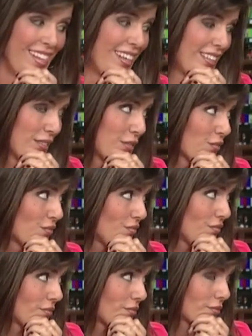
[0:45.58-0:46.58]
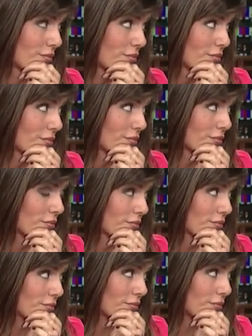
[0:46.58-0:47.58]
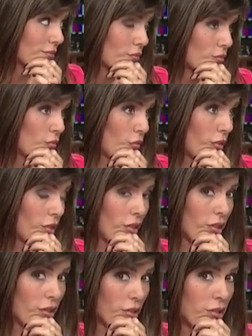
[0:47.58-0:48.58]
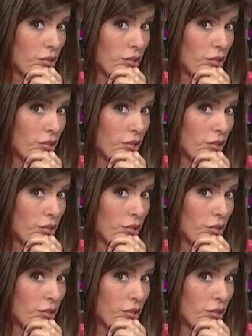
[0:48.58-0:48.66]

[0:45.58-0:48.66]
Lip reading: The person shown says nothing.